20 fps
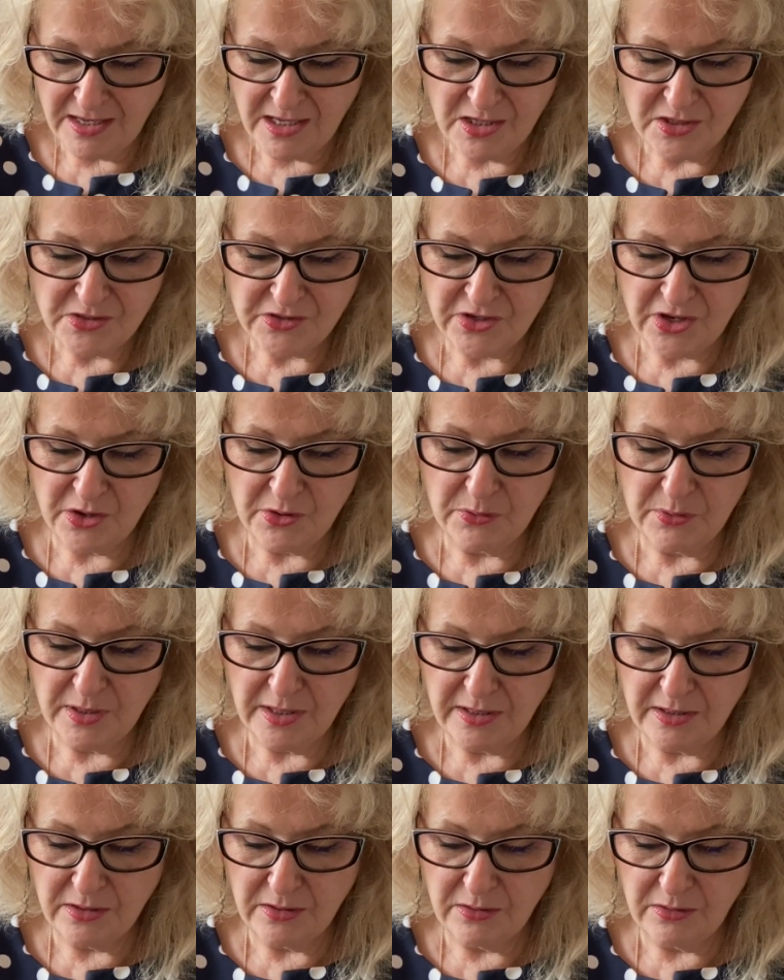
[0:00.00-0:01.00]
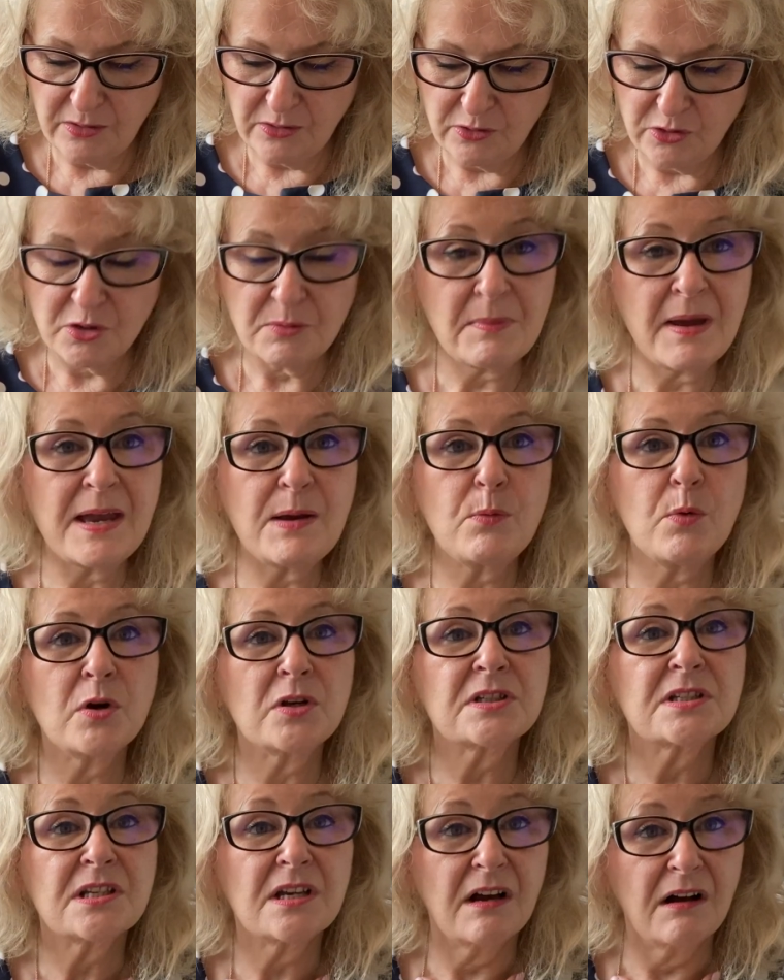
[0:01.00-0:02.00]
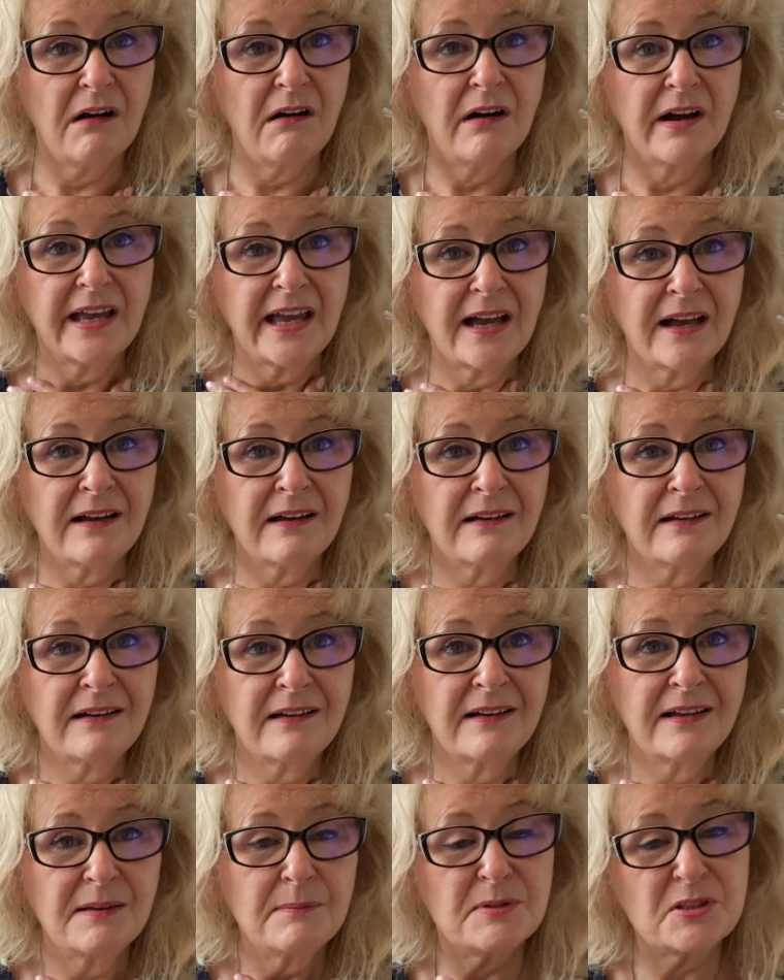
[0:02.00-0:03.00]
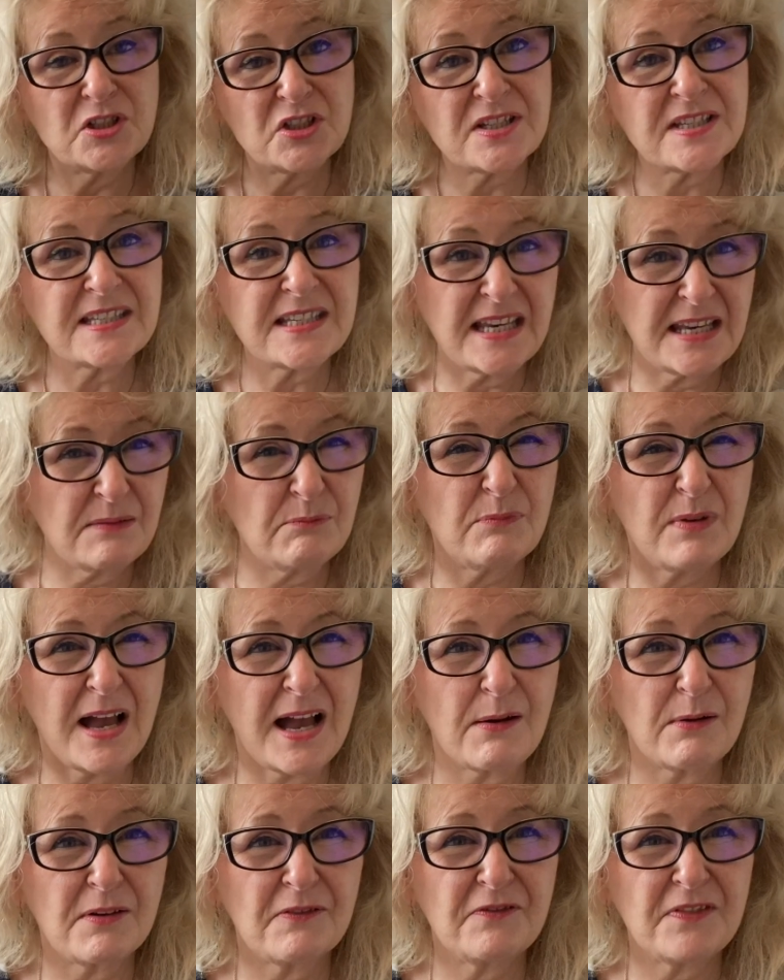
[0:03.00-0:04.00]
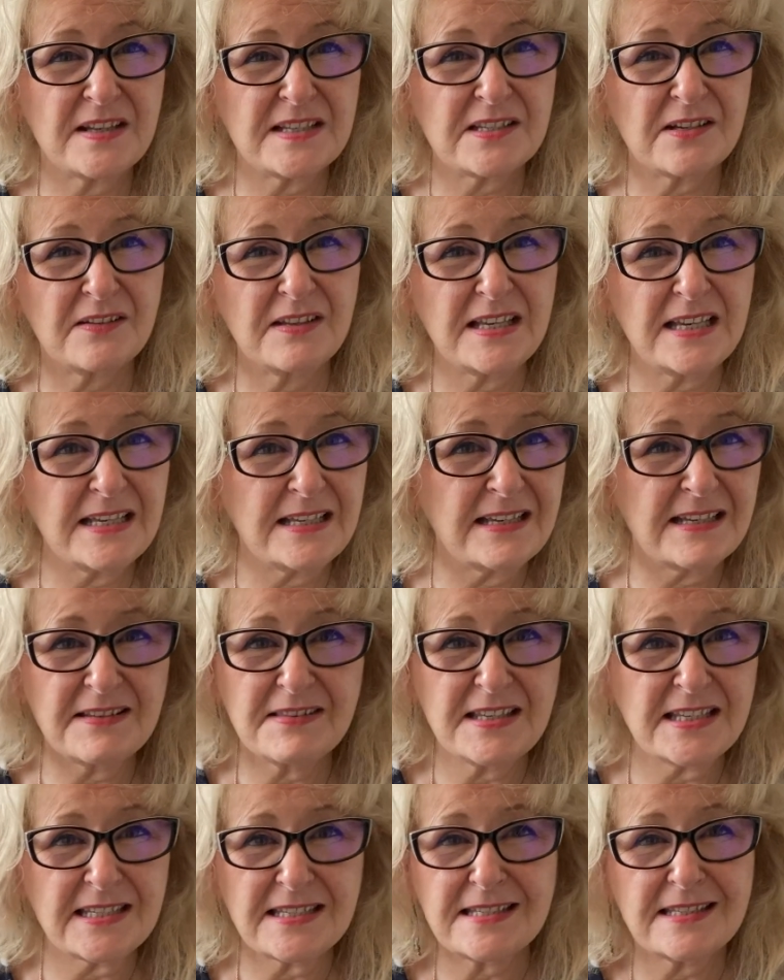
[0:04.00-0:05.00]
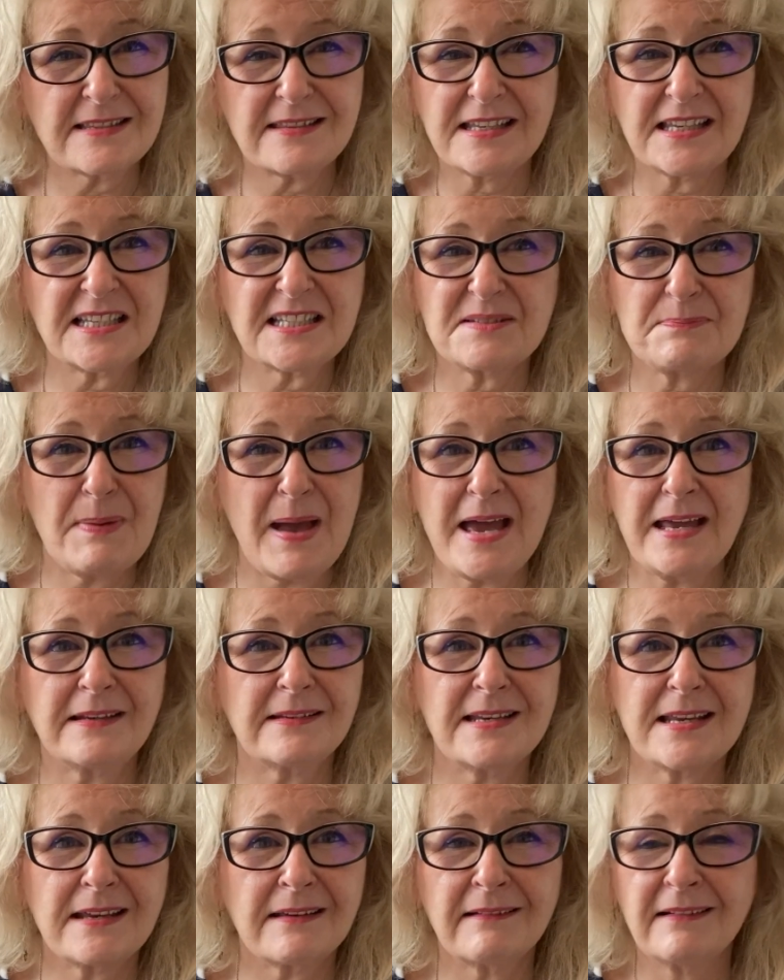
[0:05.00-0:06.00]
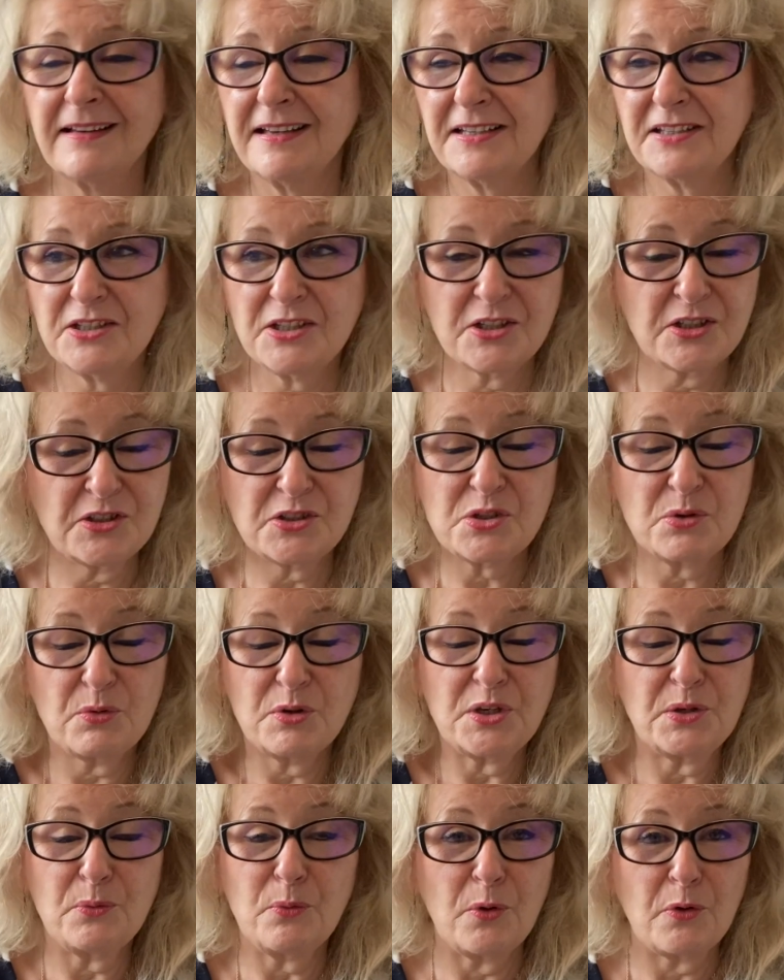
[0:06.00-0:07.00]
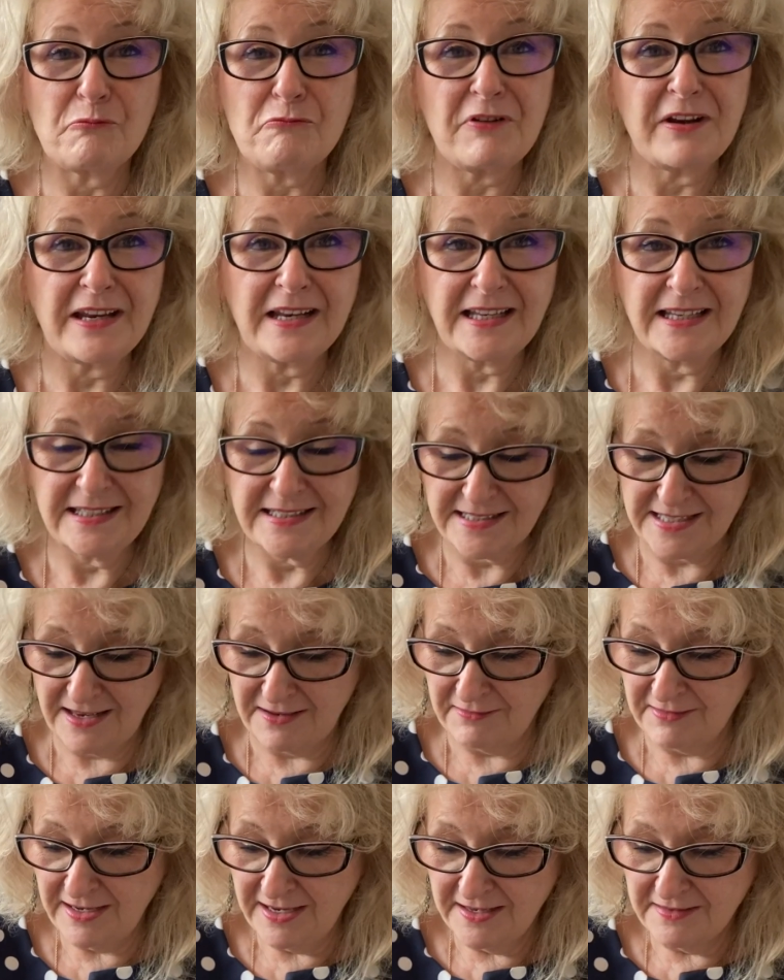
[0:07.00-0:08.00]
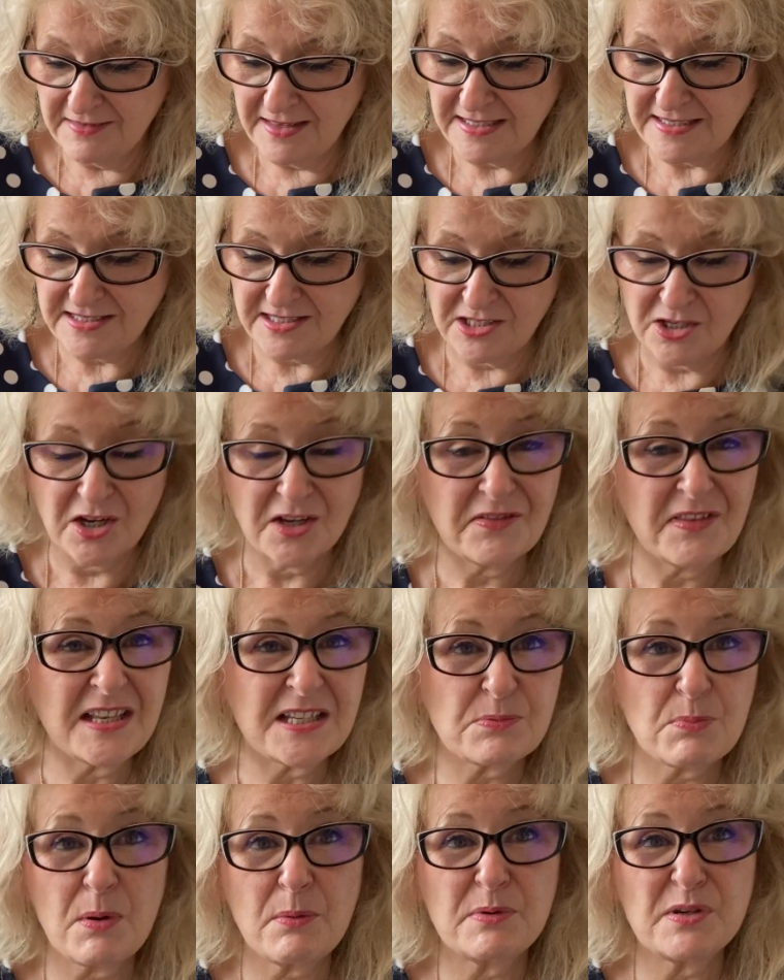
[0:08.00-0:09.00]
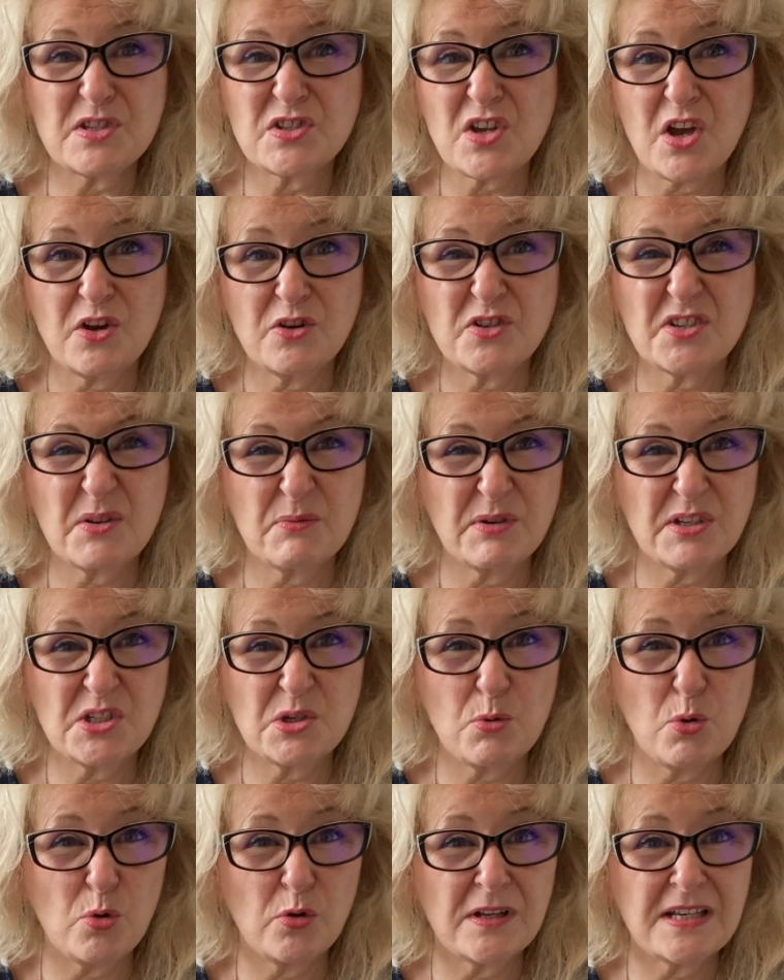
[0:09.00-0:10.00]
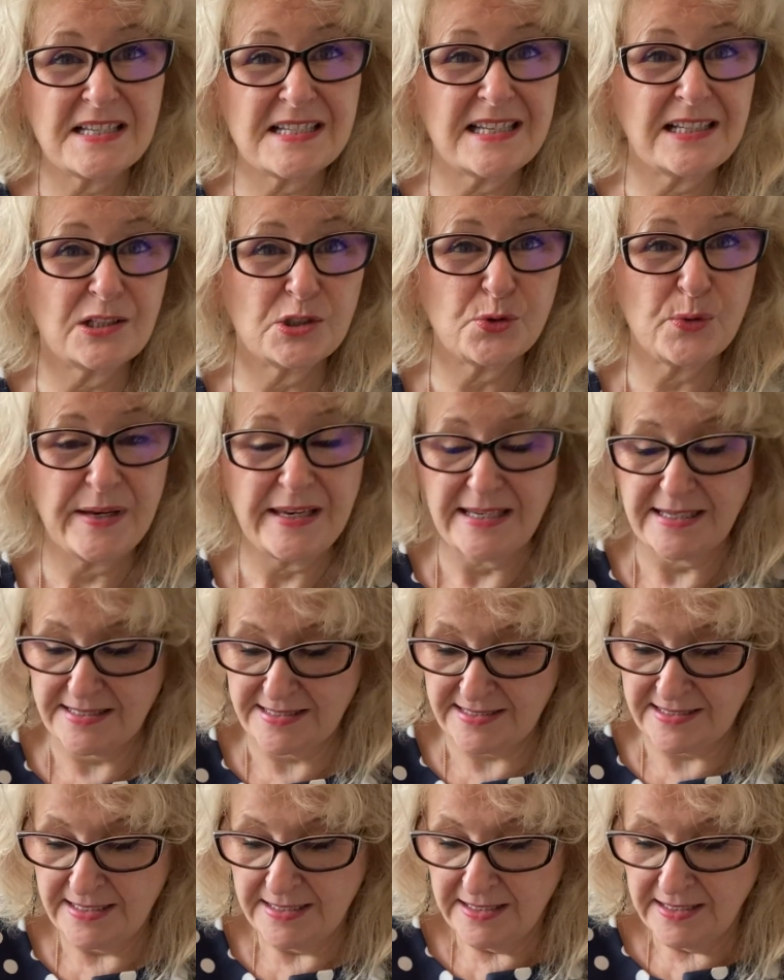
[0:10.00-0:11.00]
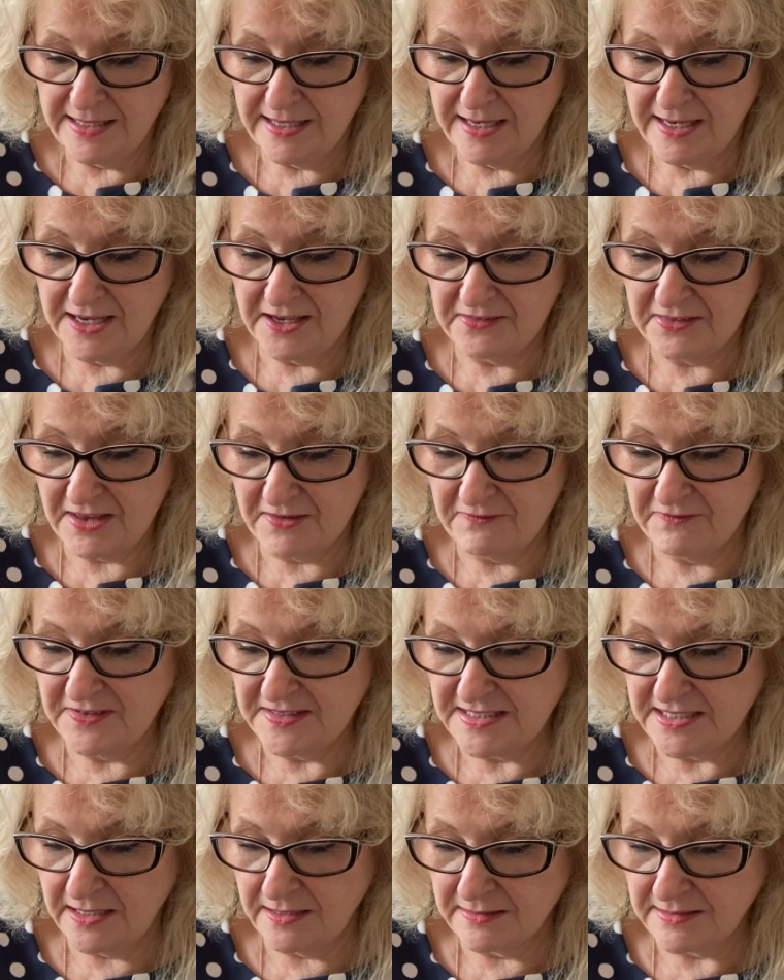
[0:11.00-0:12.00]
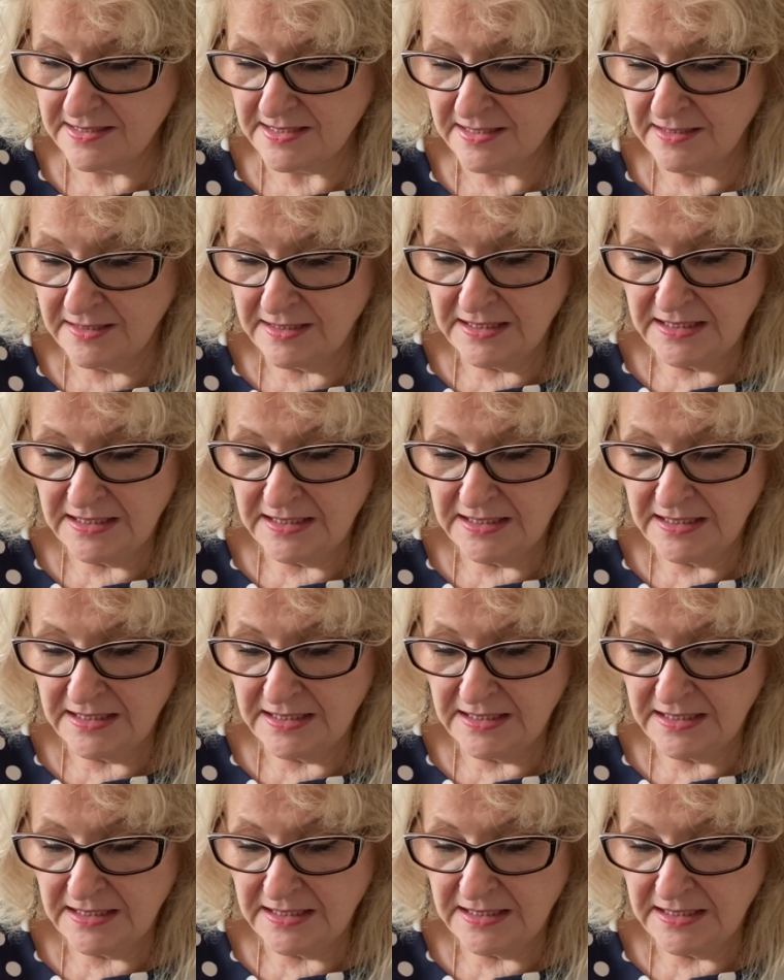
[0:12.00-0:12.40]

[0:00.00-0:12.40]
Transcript: so you may want it higher, but just see how it fits. This is the thing, is patterning. You can do what you want, really. So that's why we sew, so we can do all these little tweaks that fit us.